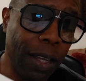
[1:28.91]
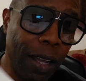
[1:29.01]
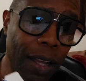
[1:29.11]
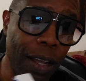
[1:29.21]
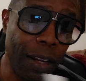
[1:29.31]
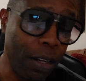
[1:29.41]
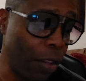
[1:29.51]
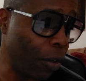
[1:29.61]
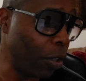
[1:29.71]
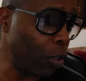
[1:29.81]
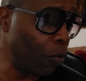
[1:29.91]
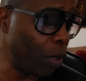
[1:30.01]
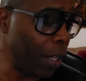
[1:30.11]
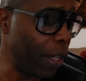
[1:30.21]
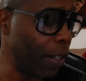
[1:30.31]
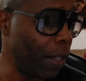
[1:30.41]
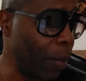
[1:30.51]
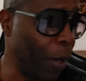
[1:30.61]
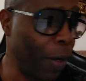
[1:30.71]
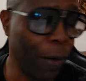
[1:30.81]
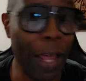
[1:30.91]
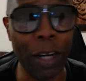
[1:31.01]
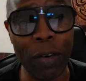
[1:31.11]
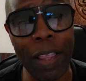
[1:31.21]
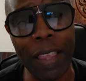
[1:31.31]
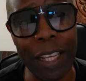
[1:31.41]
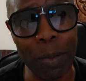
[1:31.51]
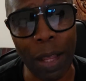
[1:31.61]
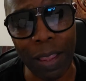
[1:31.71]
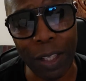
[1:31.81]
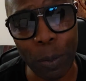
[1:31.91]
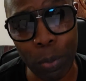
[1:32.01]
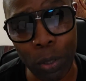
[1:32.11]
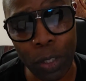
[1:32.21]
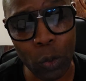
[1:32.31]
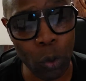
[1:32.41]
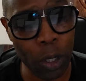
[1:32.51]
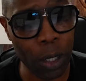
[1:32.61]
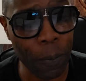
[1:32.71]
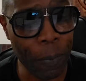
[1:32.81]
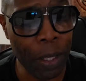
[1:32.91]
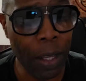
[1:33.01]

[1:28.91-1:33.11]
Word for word: Uh, another good read. I'm hearing a lot of great things about this book as well.